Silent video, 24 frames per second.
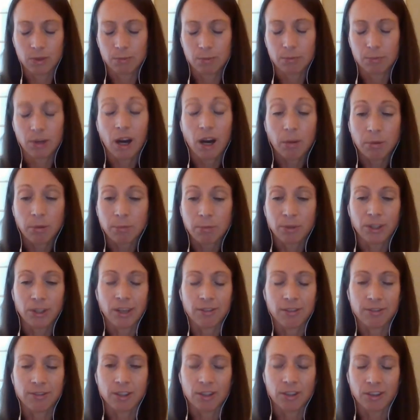probably
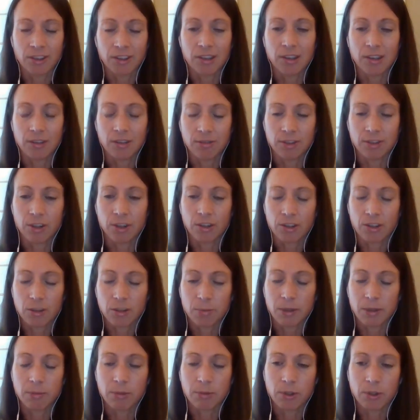feels different to
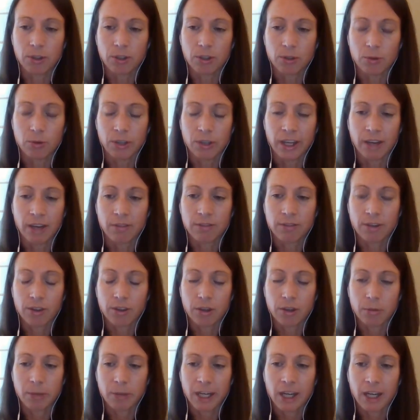people who land
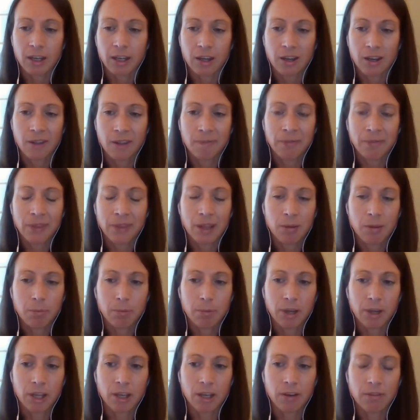further back.
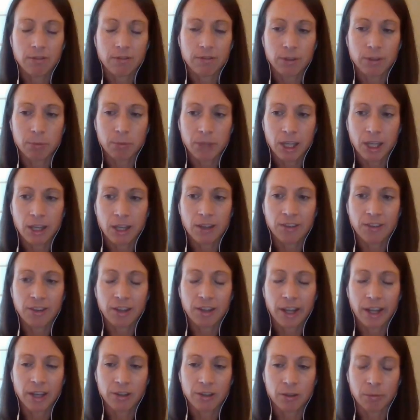But for me as a
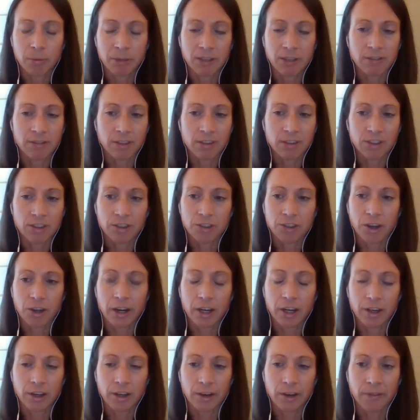lateral midfoot
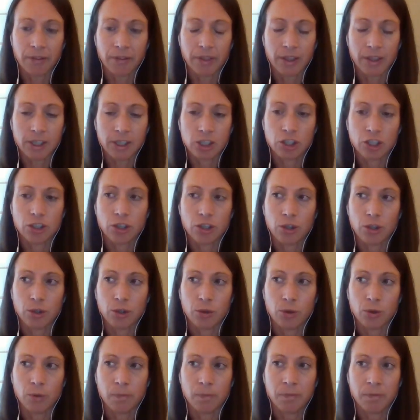striker, this
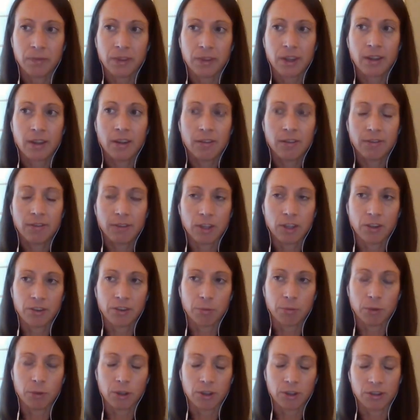shoe feels
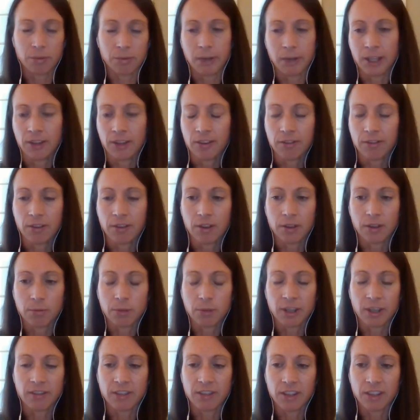more responsive than the
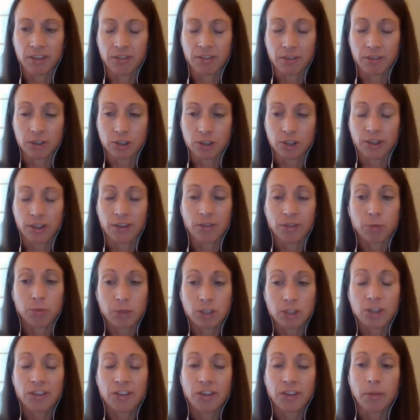previous versions,
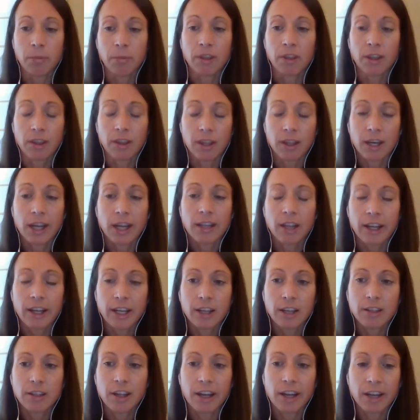which is something that I
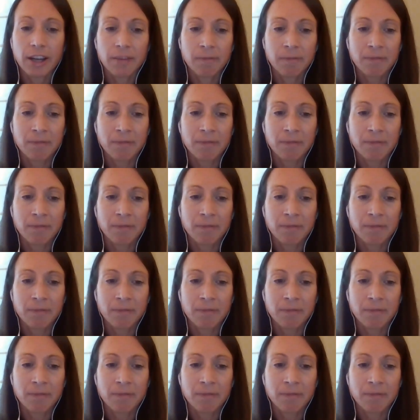like a lot.